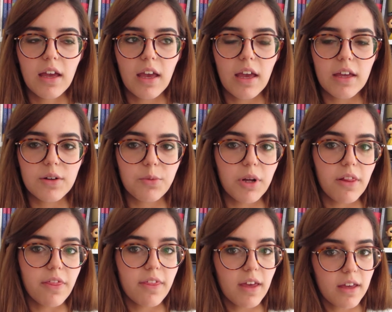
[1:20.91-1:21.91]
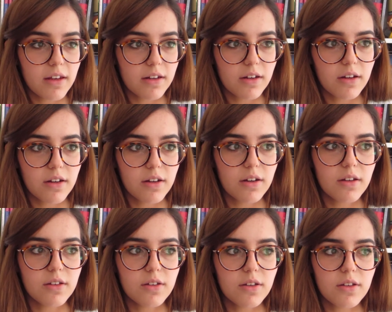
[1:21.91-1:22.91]
and while that
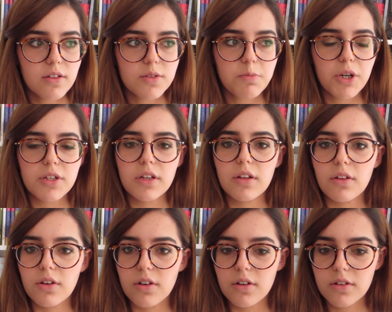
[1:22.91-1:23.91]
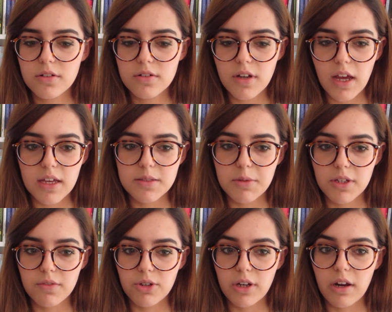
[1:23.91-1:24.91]
particular aspect
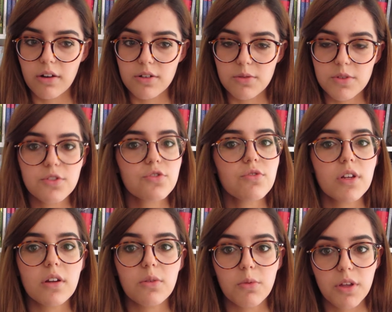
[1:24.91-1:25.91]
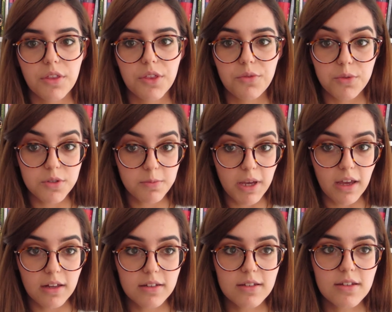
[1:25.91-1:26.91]
of her character was treated with
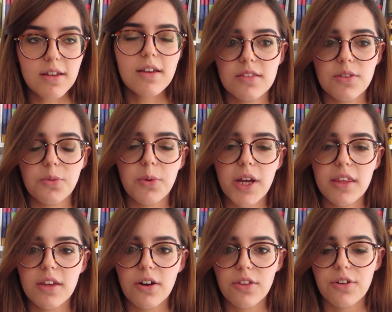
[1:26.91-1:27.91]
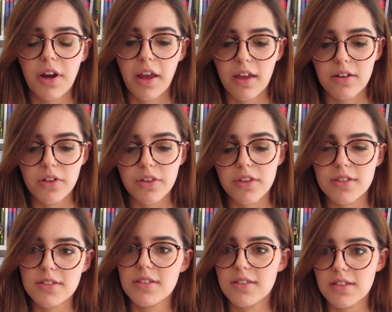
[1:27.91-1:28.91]
respect, the way the author handled
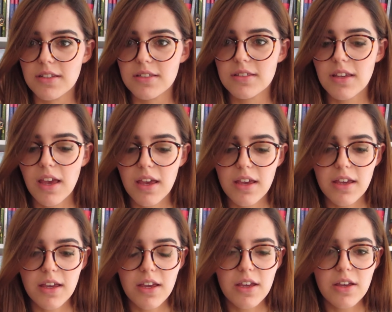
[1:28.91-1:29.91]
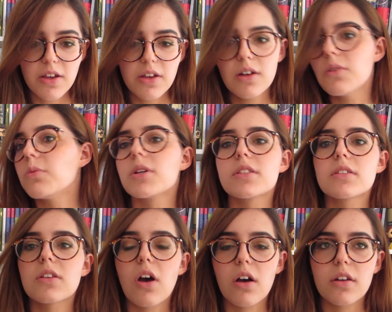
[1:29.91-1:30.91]
this disease was
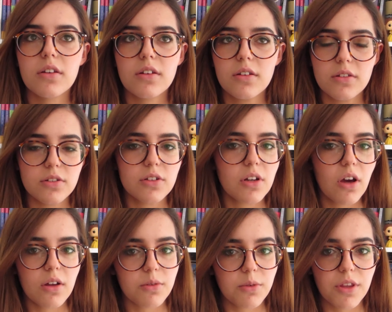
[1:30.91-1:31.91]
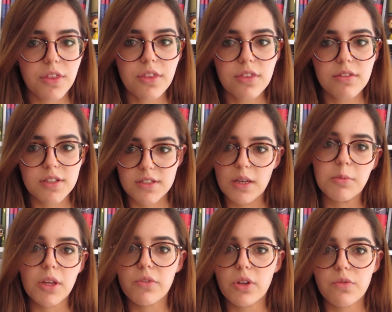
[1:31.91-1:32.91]
not with the same
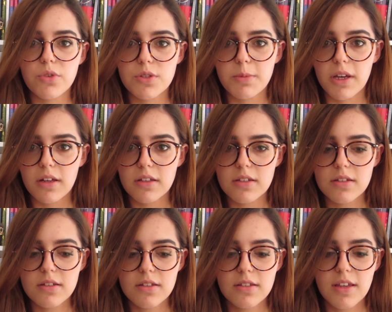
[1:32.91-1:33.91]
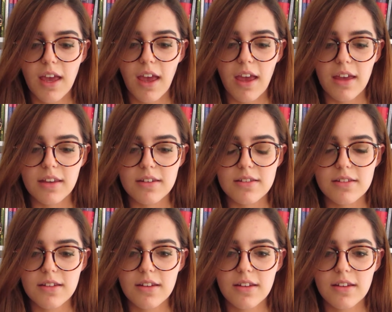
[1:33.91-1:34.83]
level of respect, and